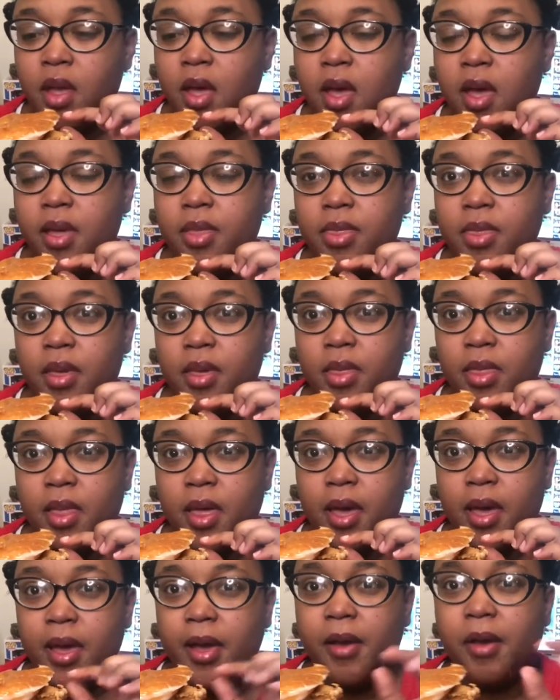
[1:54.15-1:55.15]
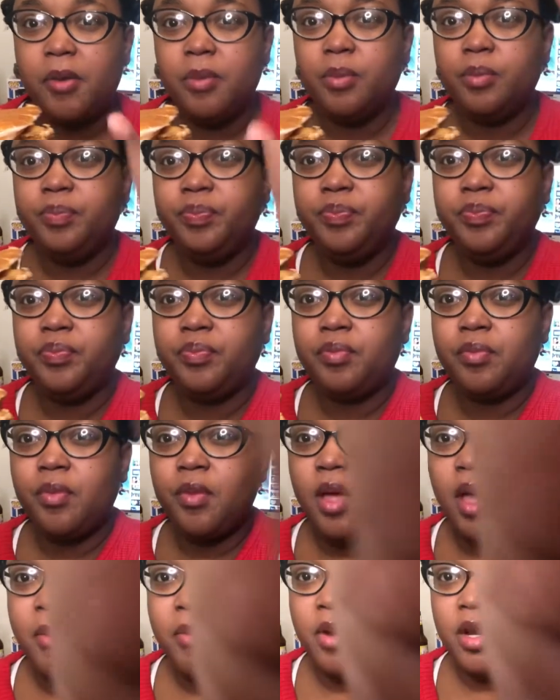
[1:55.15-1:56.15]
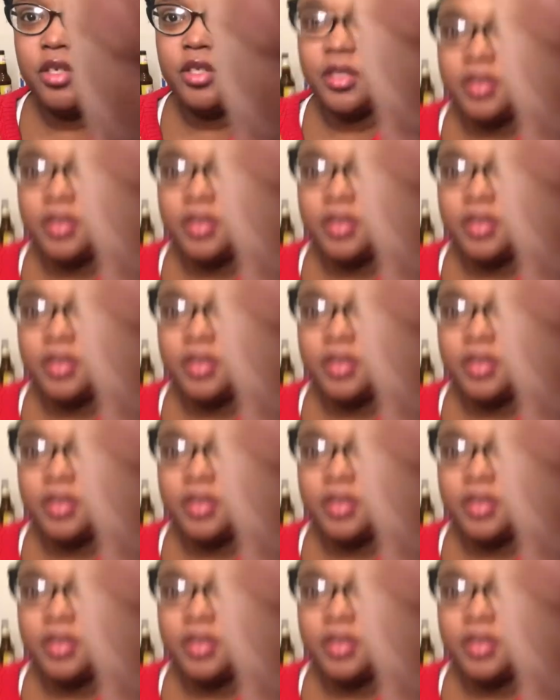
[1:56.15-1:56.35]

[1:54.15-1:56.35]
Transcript: and then like, I'm gonna adjust